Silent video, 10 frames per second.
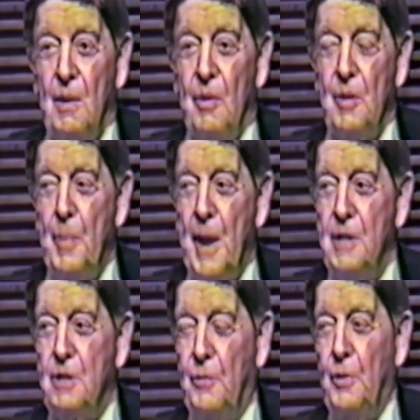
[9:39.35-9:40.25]
well, you
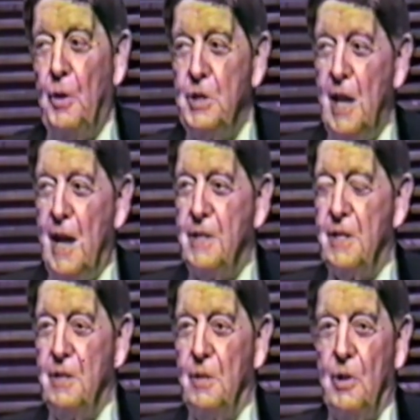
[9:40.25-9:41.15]
passed the first test.
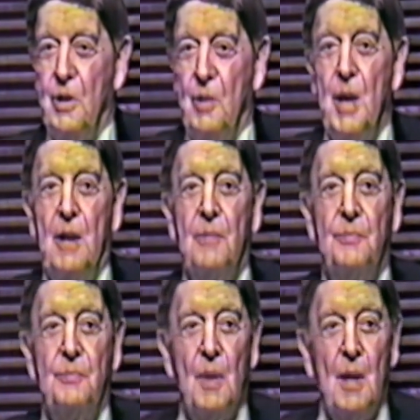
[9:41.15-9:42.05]
I said, what do you mean?
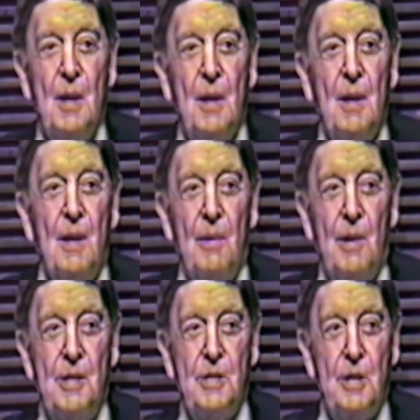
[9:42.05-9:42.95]

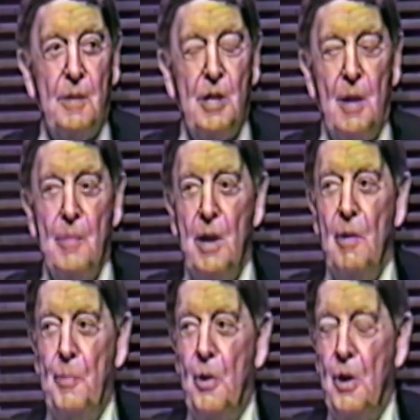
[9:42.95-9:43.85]
Well, he says, if somebody
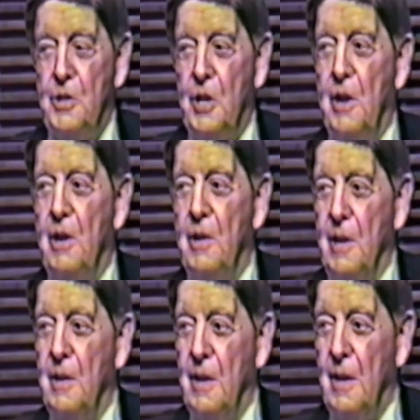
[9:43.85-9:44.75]
reports here
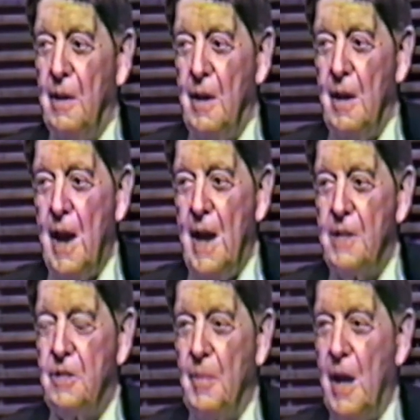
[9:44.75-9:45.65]
and he
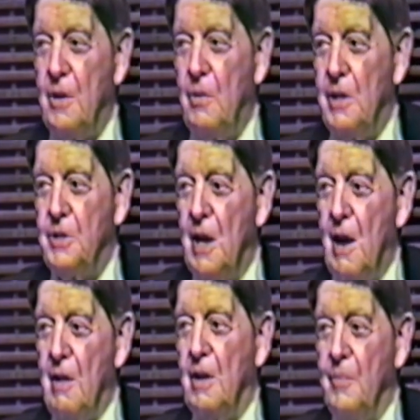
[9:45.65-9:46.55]
asks them that question,
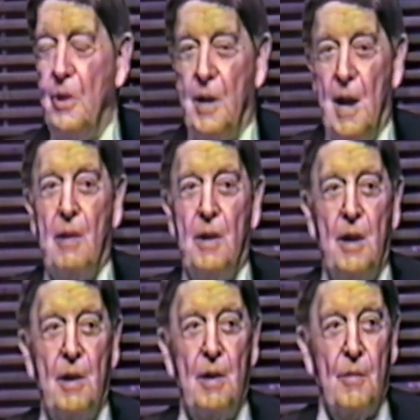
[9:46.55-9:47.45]
how come you're down
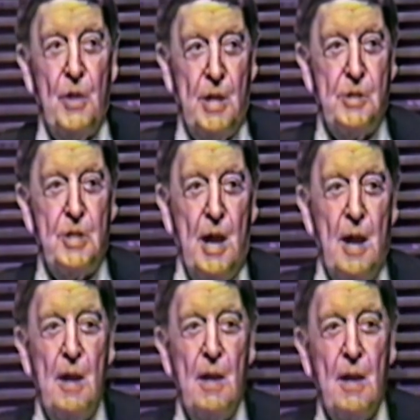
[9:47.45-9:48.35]
here? And if they
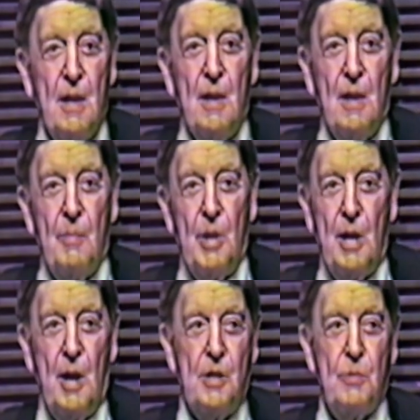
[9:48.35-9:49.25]
say,
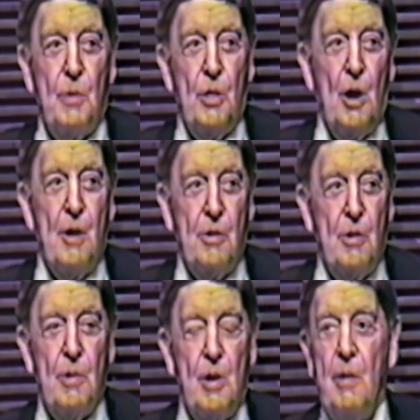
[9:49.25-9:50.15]
because we thought you
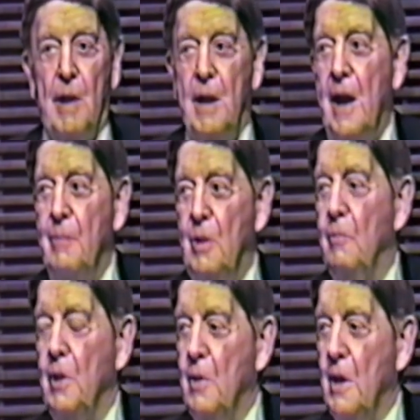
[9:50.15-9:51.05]
were a great admiral and
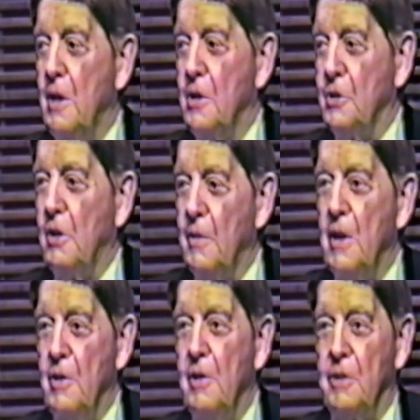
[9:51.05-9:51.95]
we wanted to serve
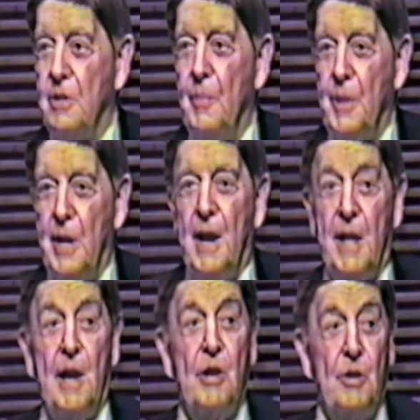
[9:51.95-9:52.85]
under you or something like
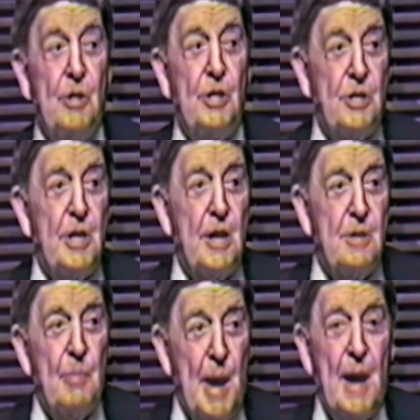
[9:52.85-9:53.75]
that, he usually sends
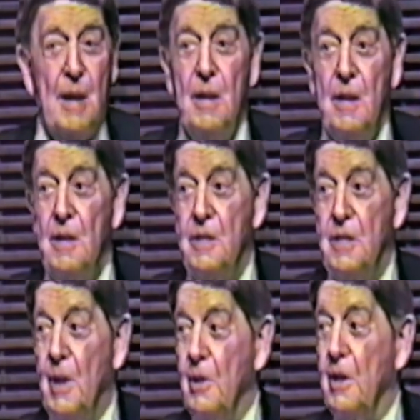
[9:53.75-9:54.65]
them back to
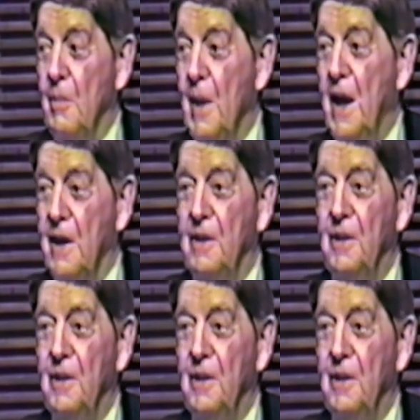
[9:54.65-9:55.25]
some other command.